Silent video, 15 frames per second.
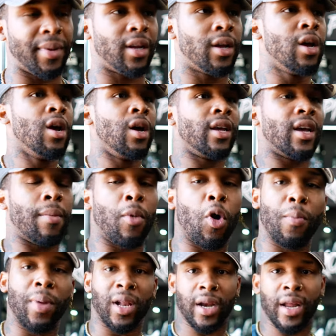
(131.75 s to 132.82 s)
I mean, yeah,
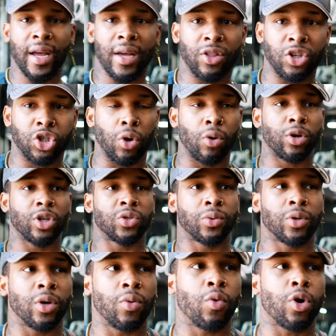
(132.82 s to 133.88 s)
mobility in the shoulders.
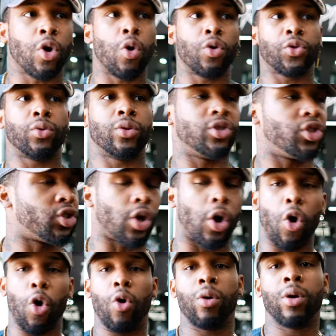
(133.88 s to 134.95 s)
We're gonna go through just the
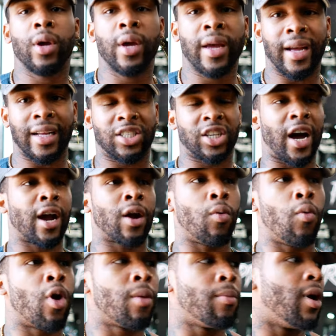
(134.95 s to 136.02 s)
whole entire
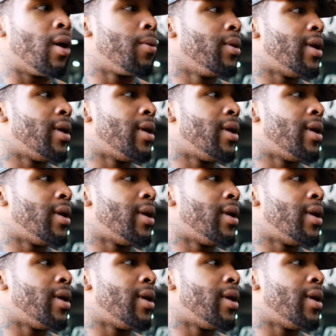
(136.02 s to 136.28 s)
warm up.